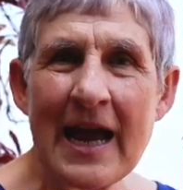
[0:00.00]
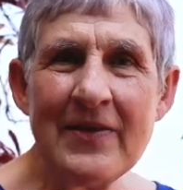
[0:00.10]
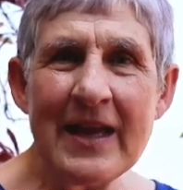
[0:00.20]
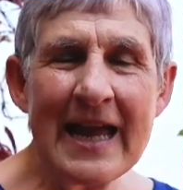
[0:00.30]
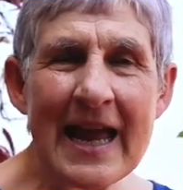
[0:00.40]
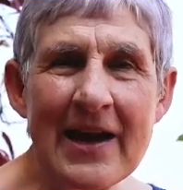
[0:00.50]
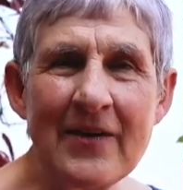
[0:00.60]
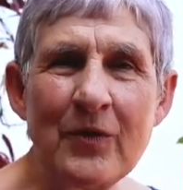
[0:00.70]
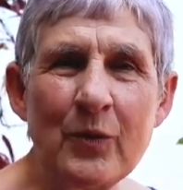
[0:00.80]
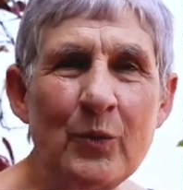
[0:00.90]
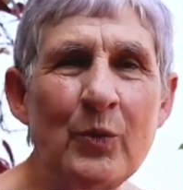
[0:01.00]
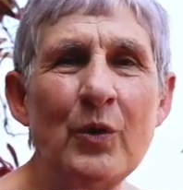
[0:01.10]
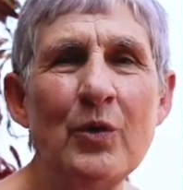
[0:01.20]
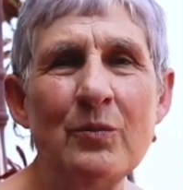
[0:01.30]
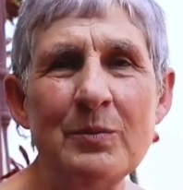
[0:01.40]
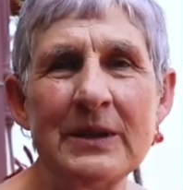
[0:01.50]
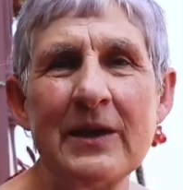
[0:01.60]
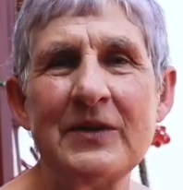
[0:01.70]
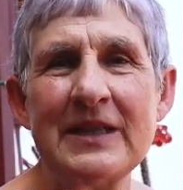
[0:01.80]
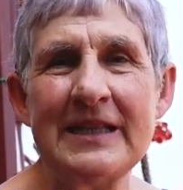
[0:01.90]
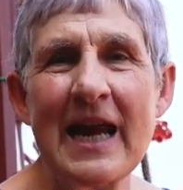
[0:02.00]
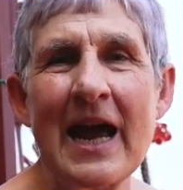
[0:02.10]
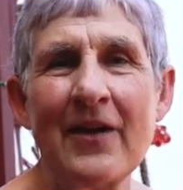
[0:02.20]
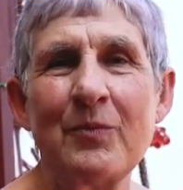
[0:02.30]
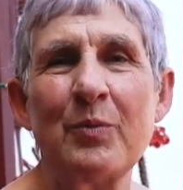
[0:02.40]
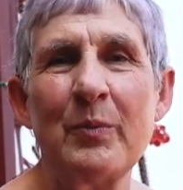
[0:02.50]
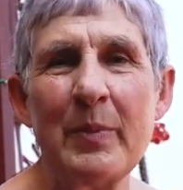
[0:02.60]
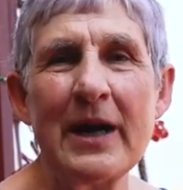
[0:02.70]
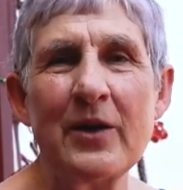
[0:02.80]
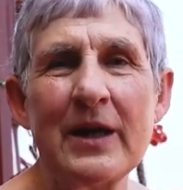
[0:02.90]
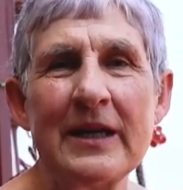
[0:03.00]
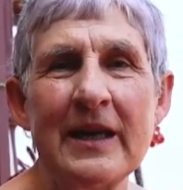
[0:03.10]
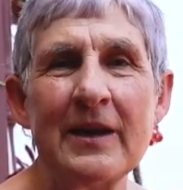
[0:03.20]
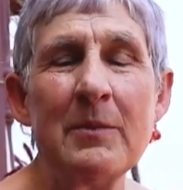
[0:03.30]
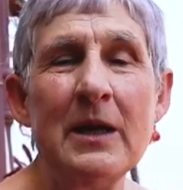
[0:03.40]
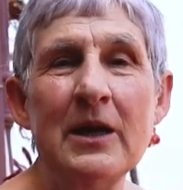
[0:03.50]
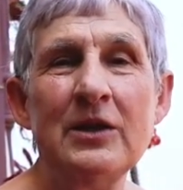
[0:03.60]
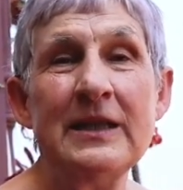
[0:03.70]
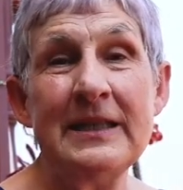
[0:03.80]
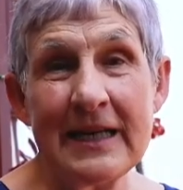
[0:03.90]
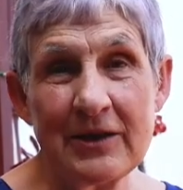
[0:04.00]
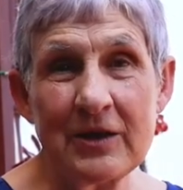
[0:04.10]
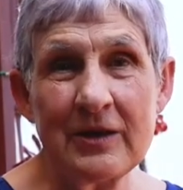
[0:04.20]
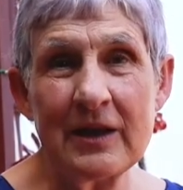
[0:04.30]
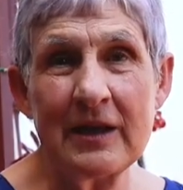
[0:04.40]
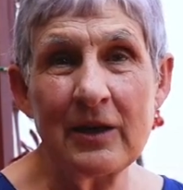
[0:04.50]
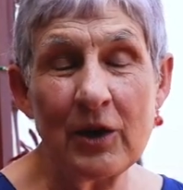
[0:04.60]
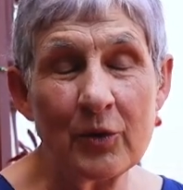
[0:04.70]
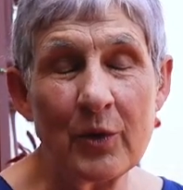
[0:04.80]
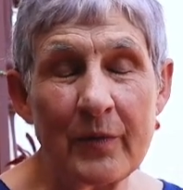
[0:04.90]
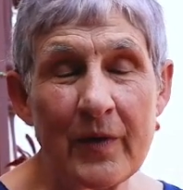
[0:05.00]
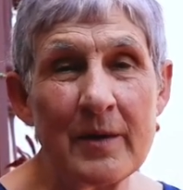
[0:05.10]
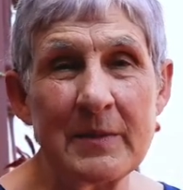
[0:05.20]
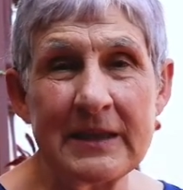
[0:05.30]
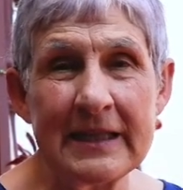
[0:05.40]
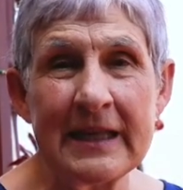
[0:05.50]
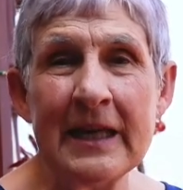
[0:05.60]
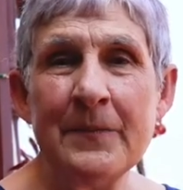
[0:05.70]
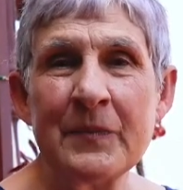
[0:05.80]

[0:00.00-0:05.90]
and they have rooms of staff preparing them to take to the local pharmacy.